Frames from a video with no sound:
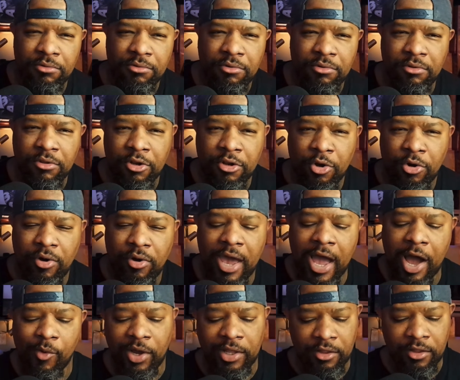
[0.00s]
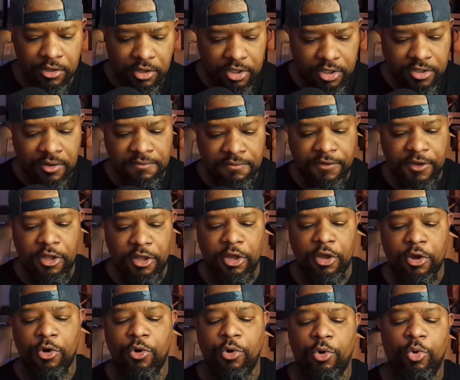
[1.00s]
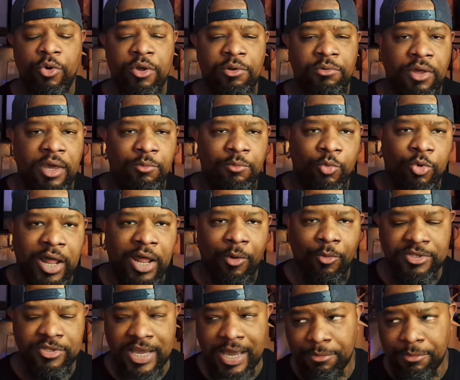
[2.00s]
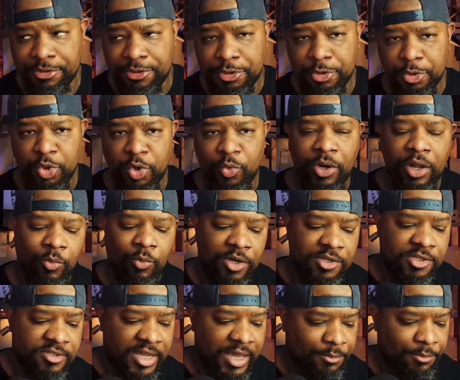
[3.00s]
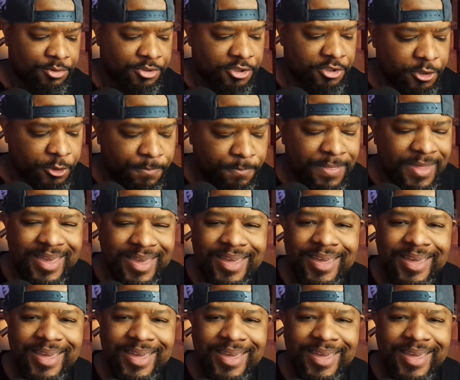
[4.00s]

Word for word: you know how i looked on video and and what i was able to do or what i wasn't able to do